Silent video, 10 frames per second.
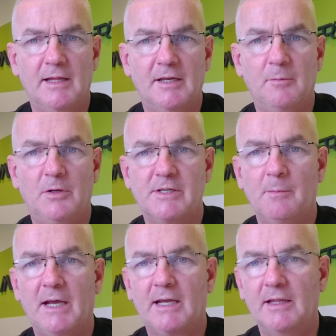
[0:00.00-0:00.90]
that deposit
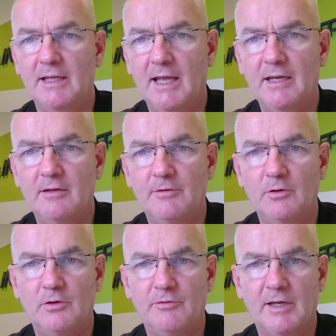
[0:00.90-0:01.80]
back at the end of
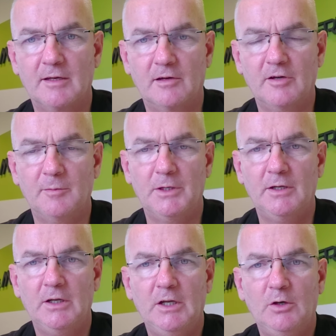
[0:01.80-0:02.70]
your rental agreement,
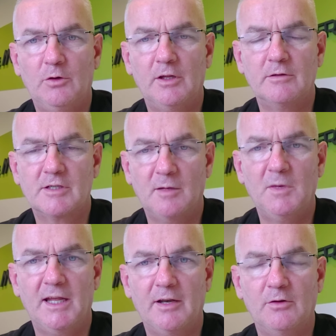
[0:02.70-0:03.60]
although
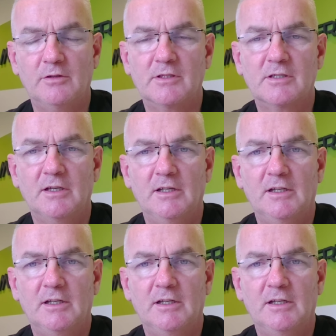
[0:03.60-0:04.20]
some landlords,